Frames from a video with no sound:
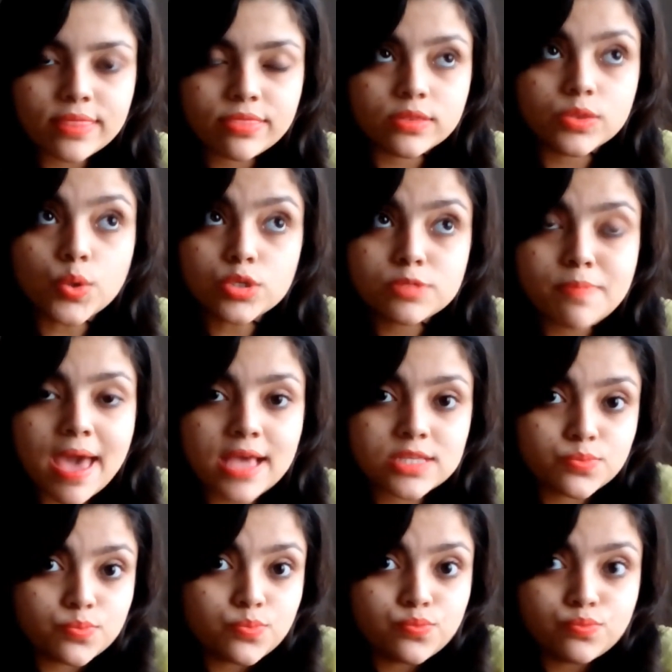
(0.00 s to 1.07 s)
with those
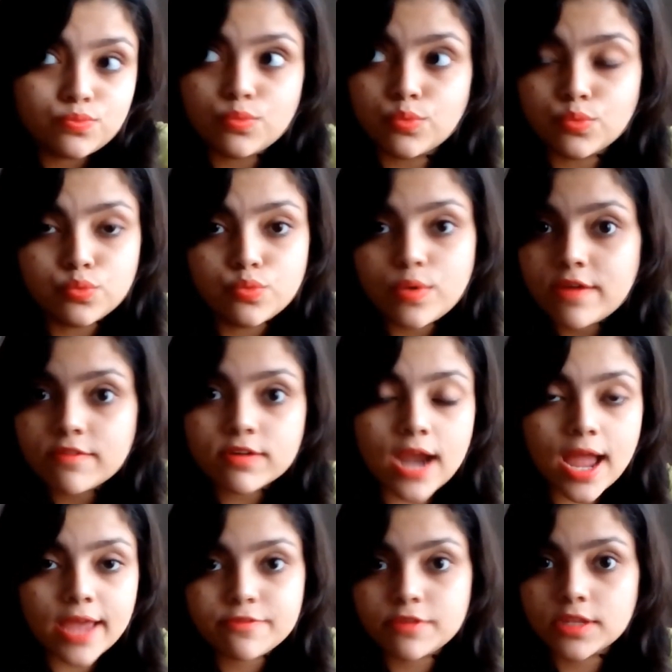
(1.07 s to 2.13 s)
bags
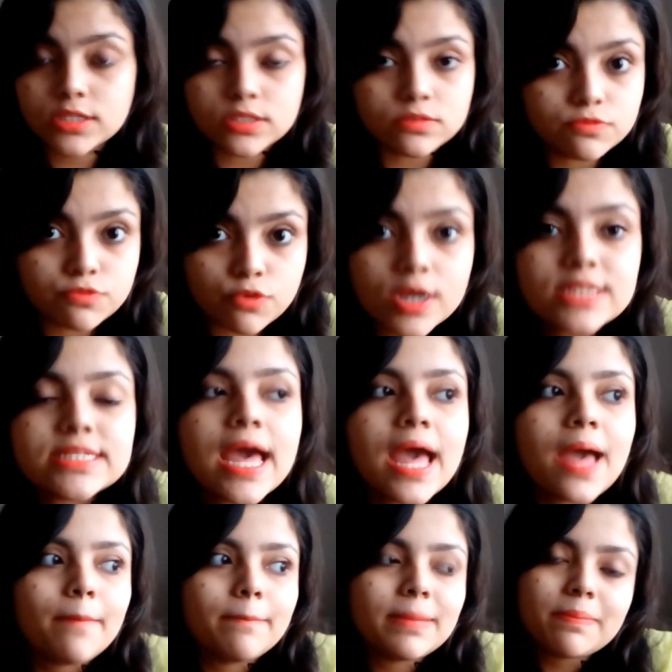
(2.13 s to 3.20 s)
wherever I feel comfort.
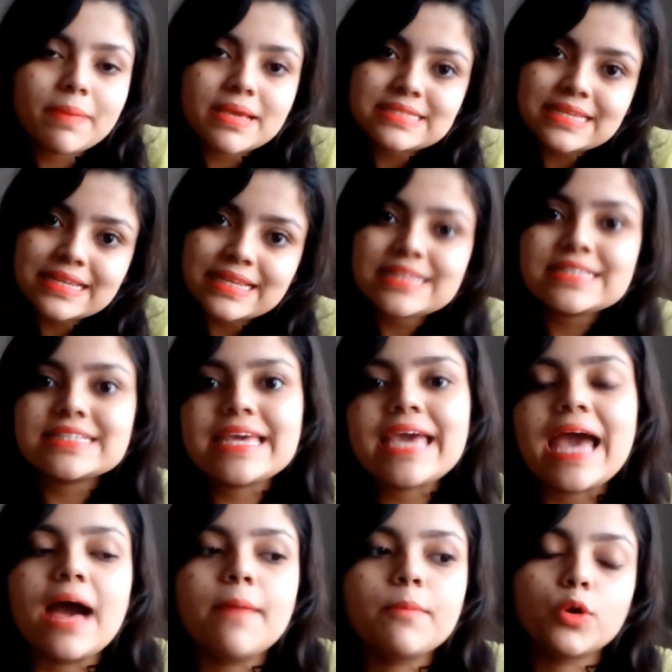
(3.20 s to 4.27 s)
But basically,
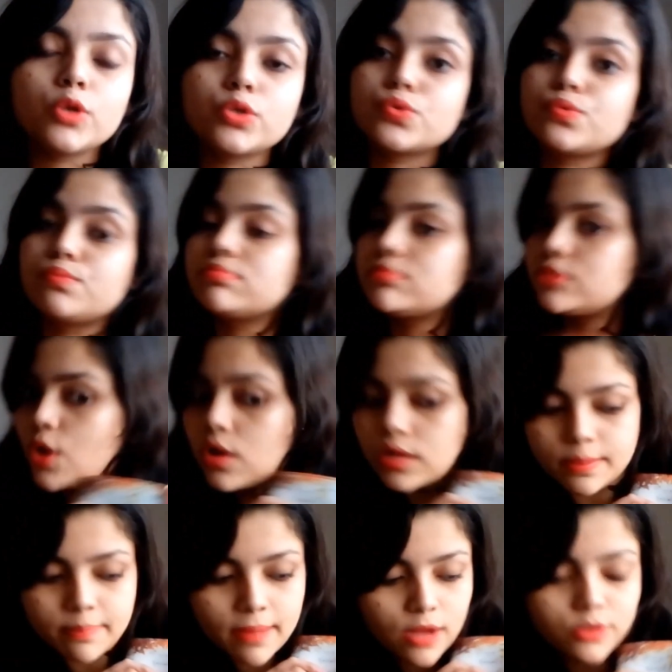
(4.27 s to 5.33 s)
today I'm going to talk
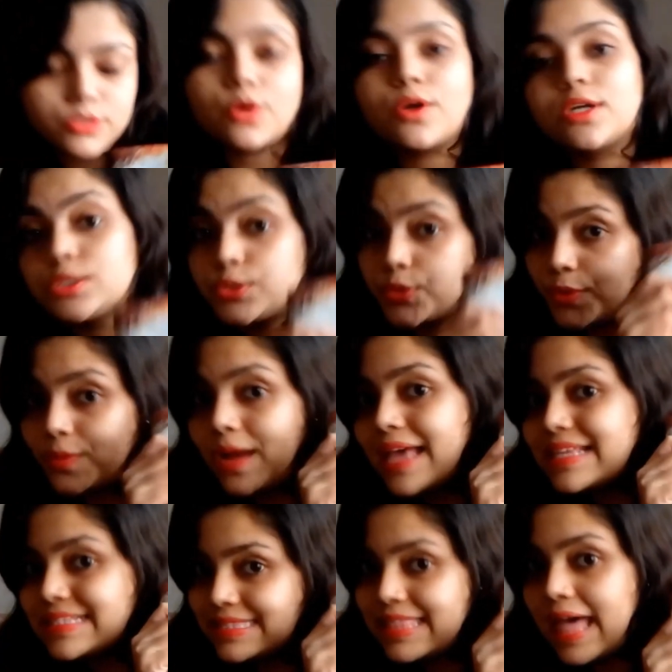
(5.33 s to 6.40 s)
about or show you
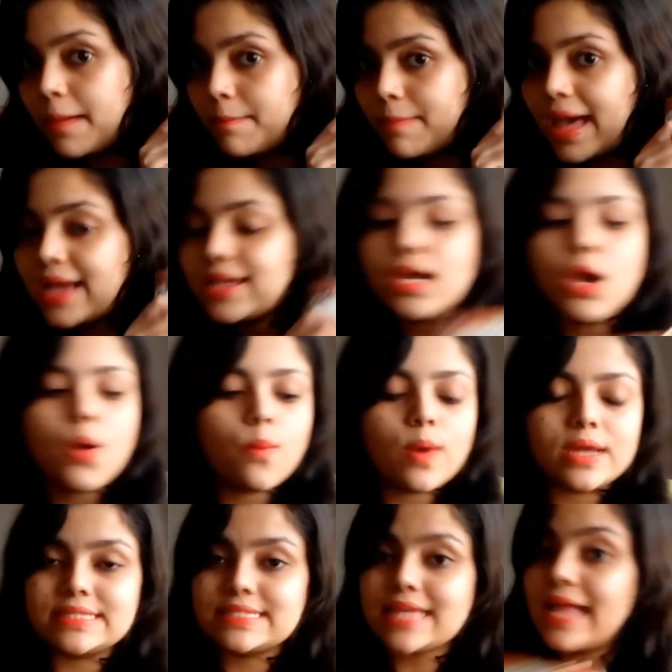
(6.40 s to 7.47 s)
guys that bag,
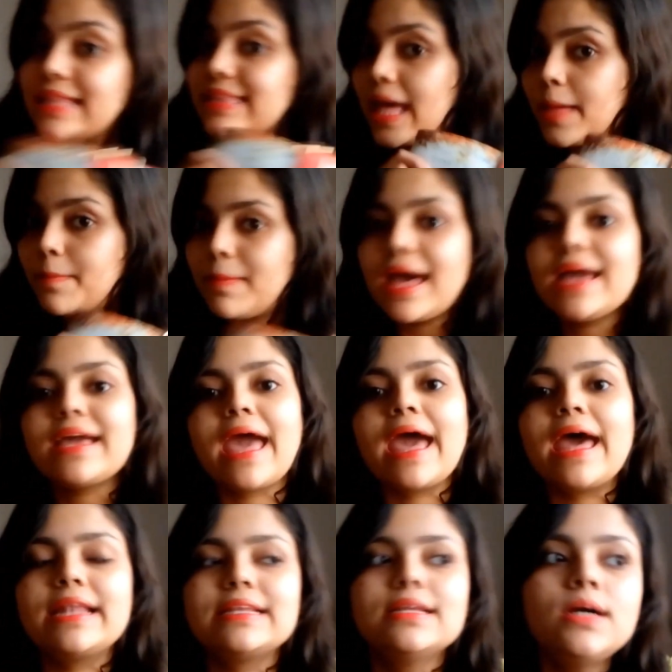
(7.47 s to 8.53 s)
what inside that bag,
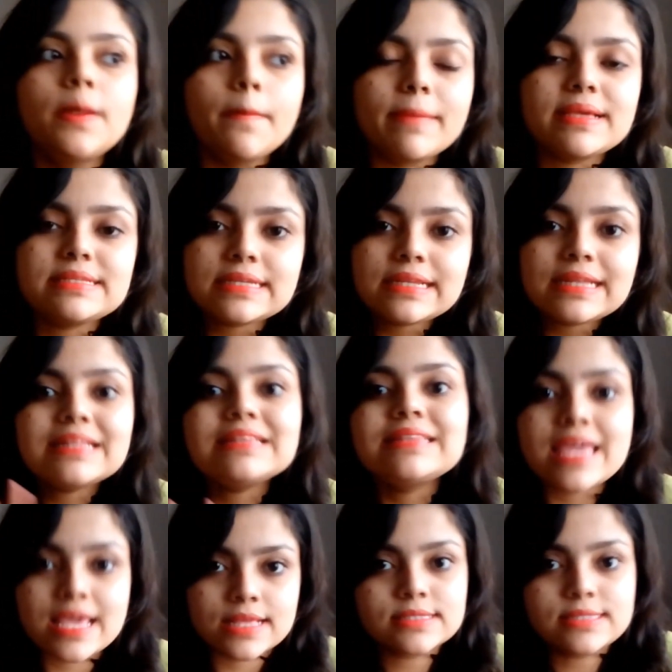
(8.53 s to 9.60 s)
and basically the
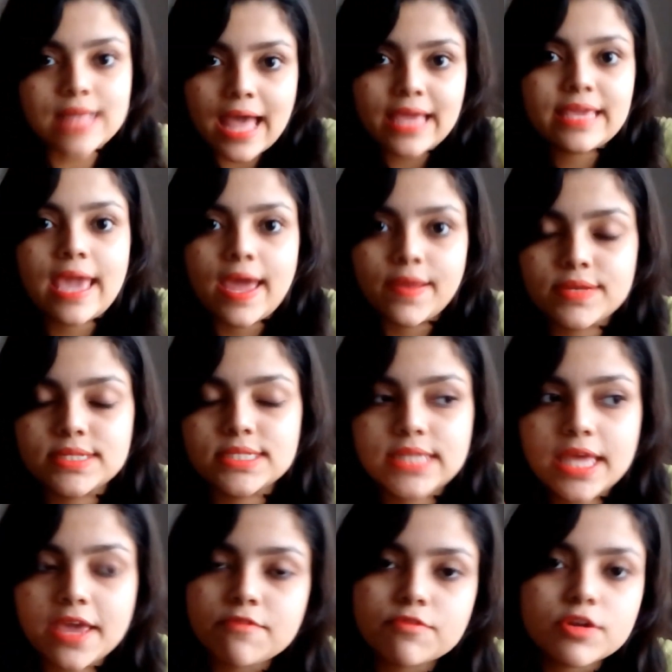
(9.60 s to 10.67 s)
things I carried
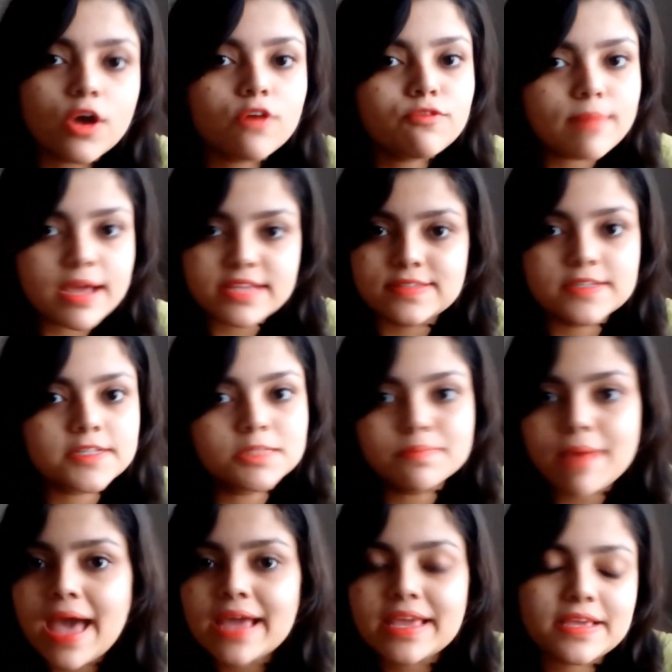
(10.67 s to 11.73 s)
in every of my single
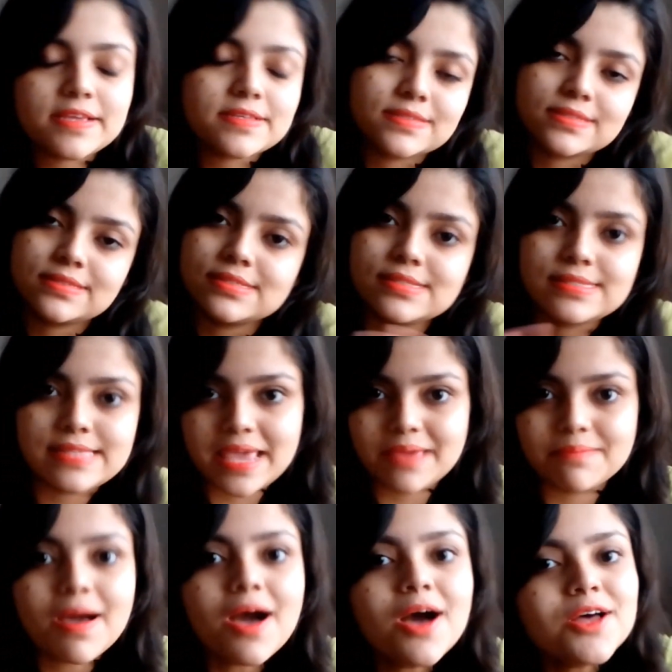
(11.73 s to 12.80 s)
bag is the
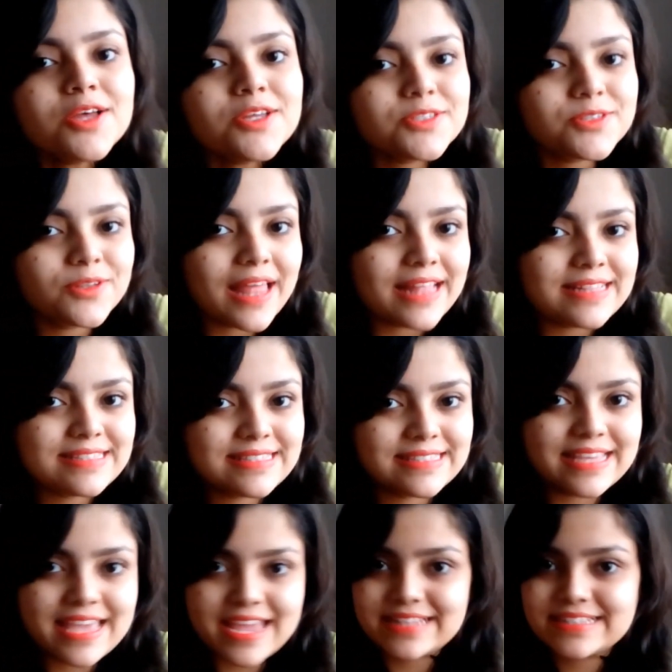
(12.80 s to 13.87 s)
same. So let's
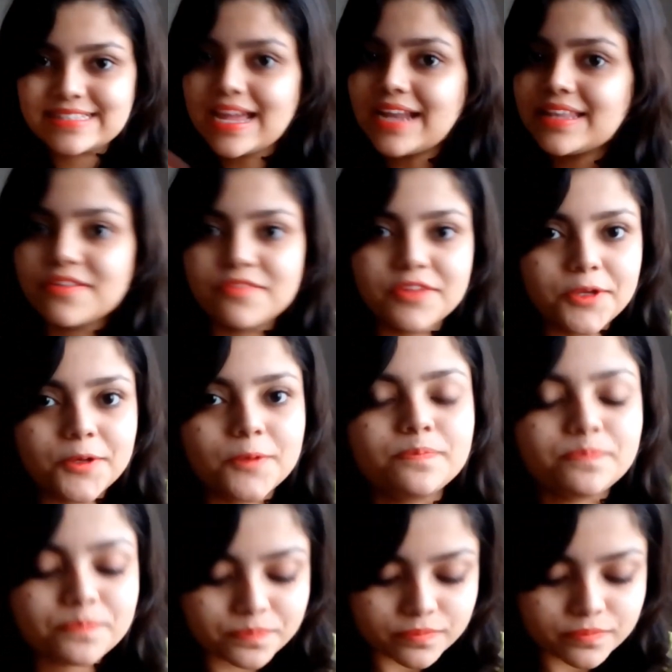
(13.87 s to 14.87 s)
get started the video.